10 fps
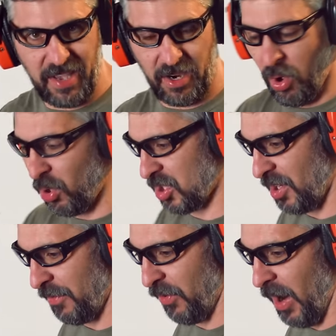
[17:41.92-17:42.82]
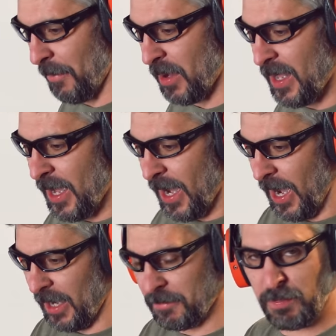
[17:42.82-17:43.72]
I've got a holster from
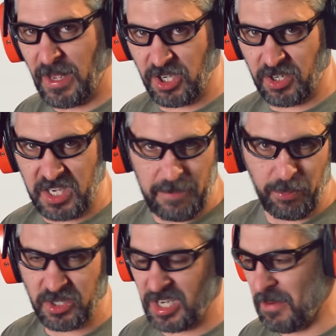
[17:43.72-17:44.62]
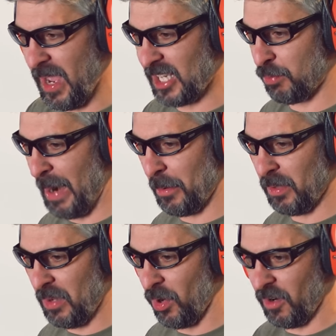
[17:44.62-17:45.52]
Spencer Keepers. He makes
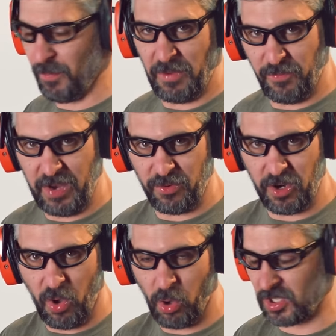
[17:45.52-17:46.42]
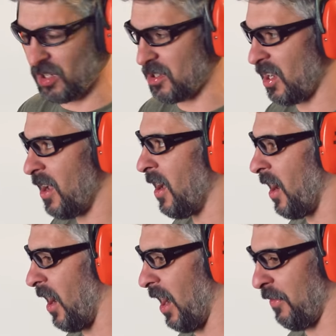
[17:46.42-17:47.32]
probably one of my favorite holsters
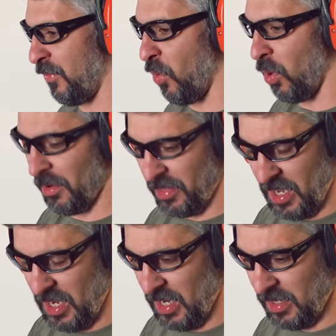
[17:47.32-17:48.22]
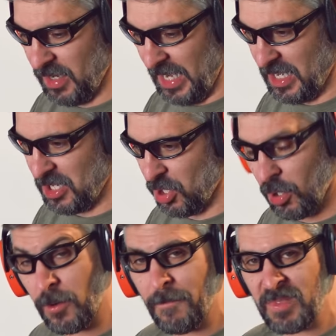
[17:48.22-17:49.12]
for the
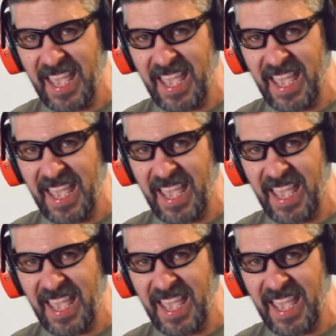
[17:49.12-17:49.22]
92.